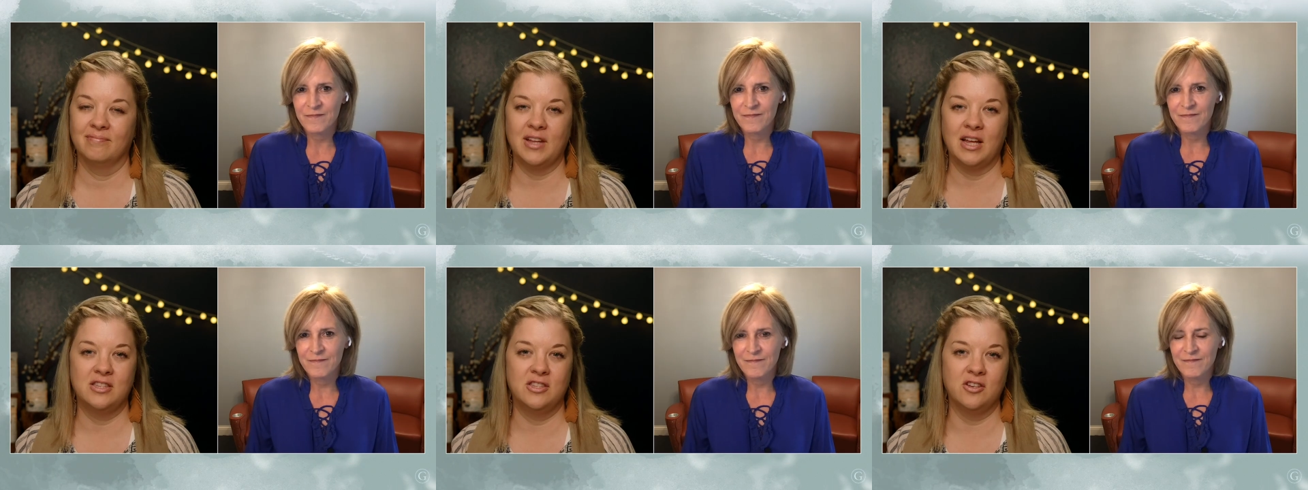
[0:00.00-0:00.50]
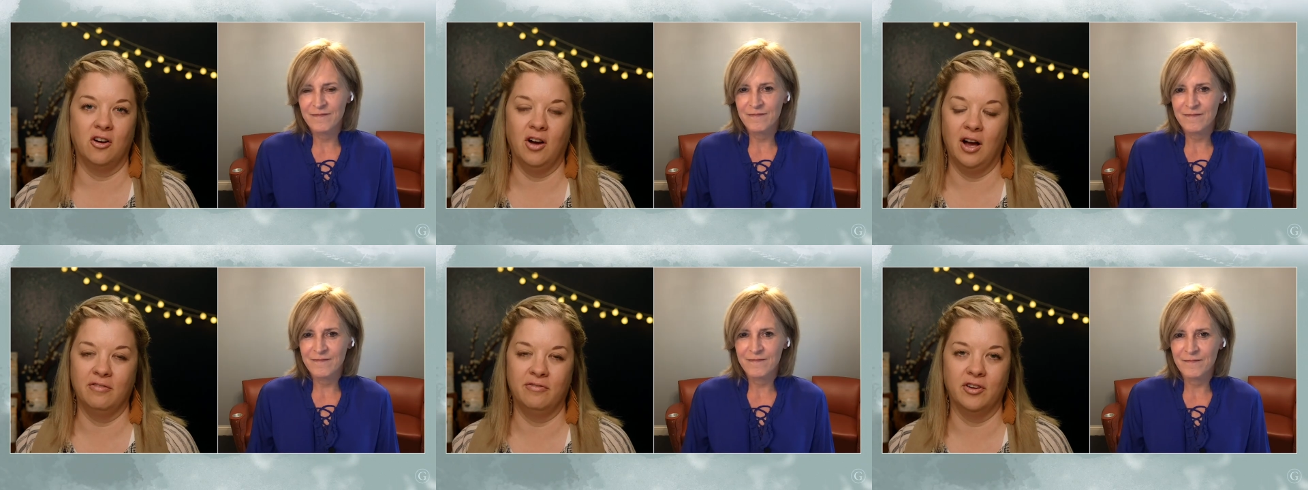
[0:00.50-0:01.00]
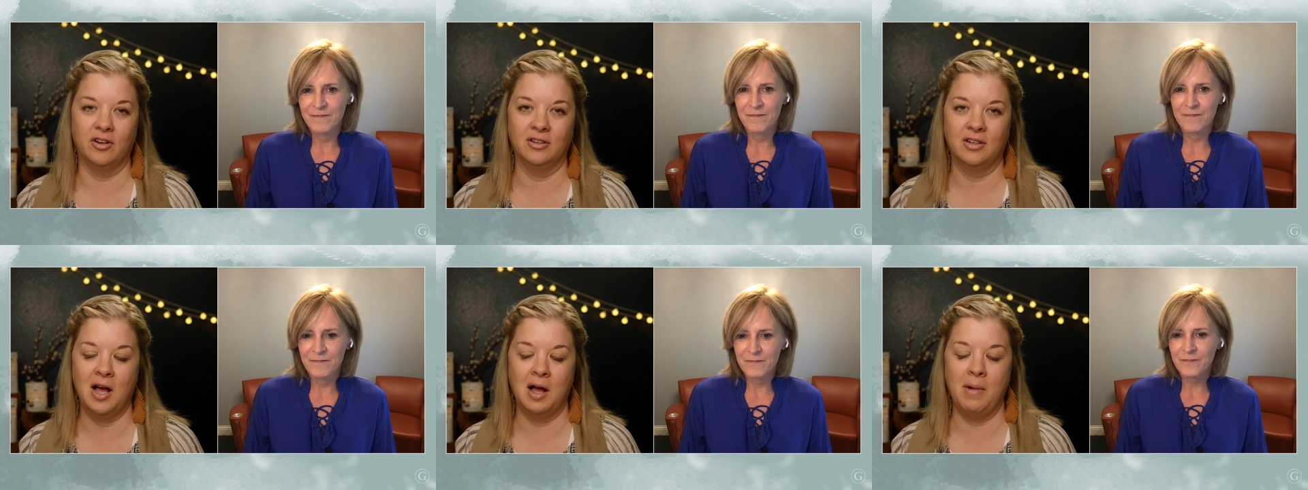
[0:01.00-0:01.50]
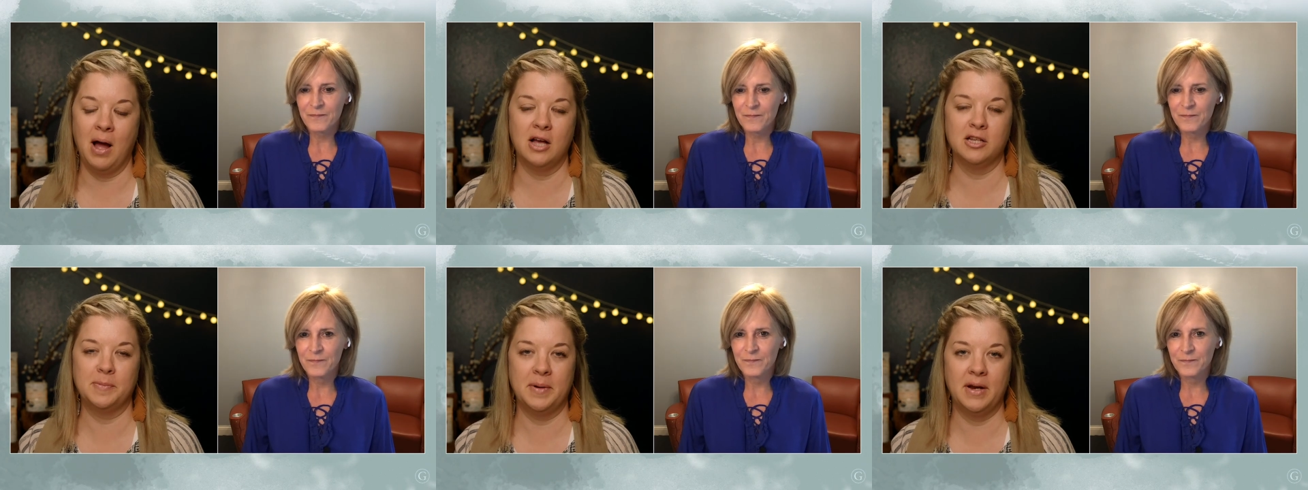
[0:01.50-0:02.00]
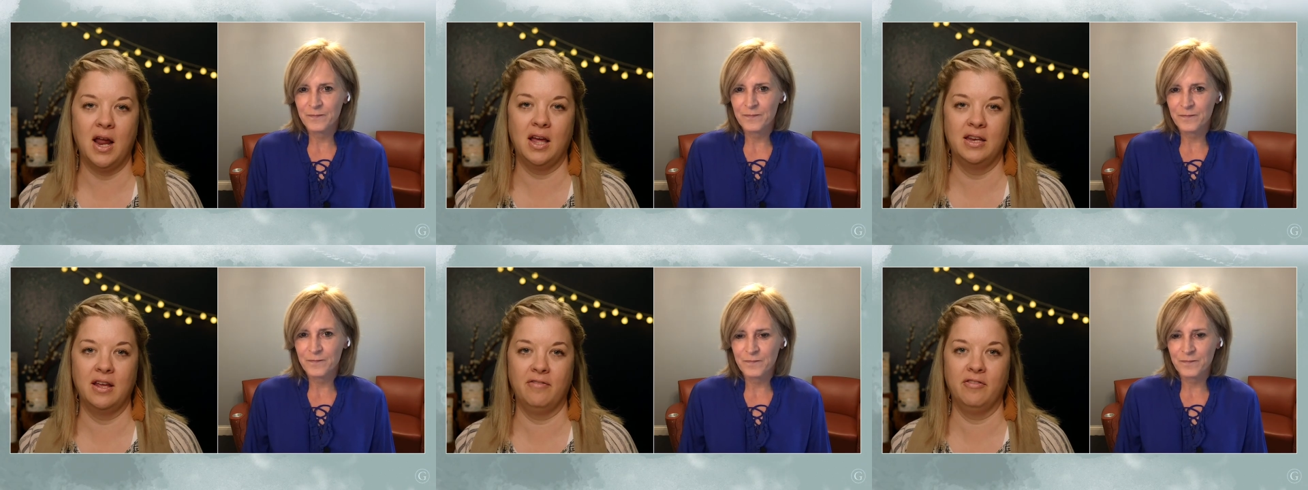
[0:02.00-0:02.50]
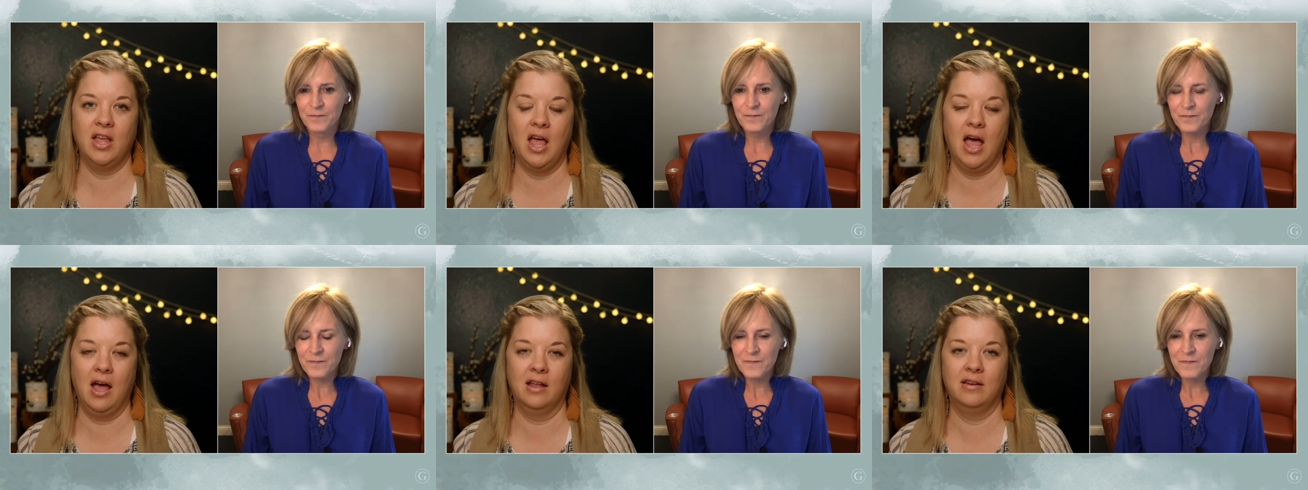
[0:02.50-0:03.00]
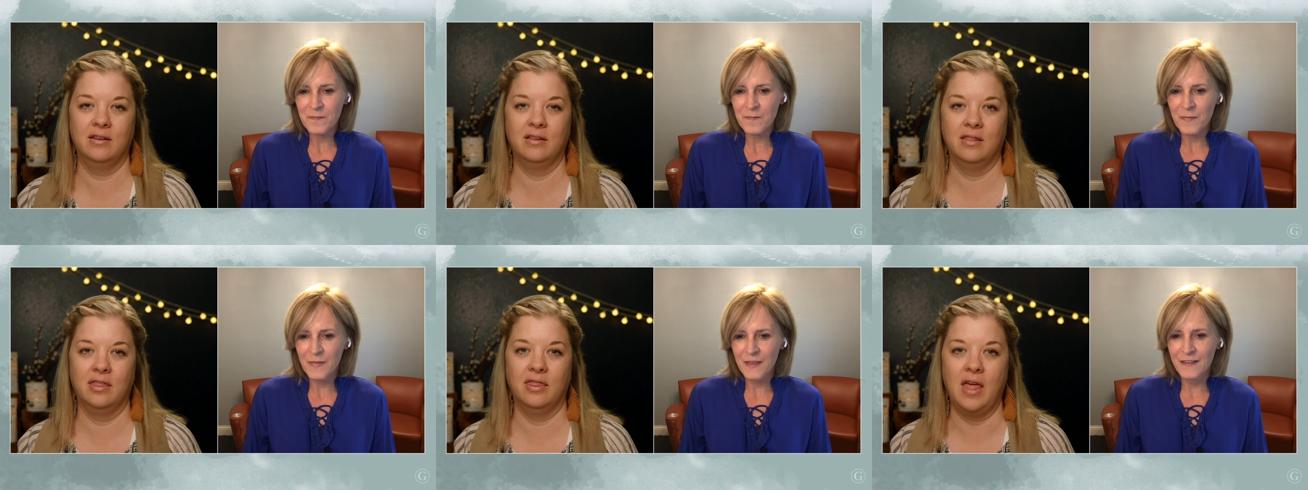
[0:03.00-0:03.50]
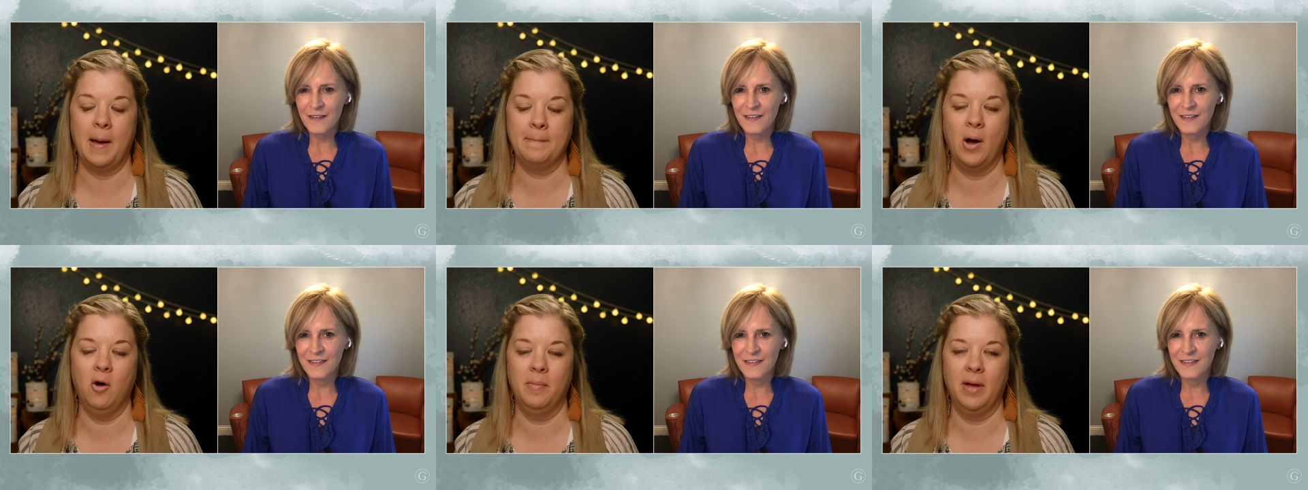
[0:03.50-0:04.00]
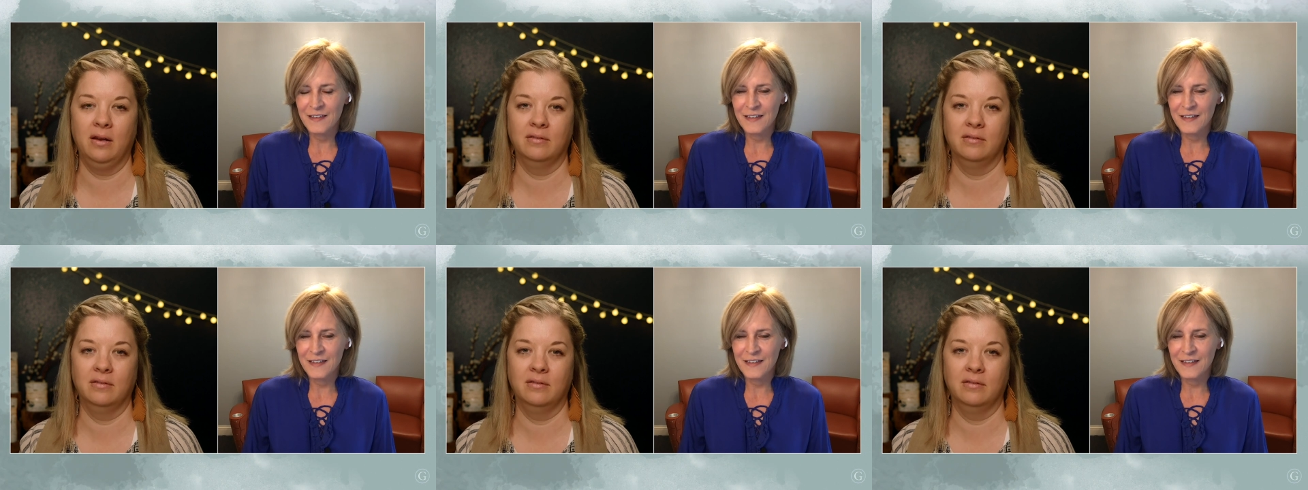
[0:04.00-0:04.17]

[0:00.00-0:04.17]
Speaker 1: that's so helpful. Uh, my husband and I definitely had that moment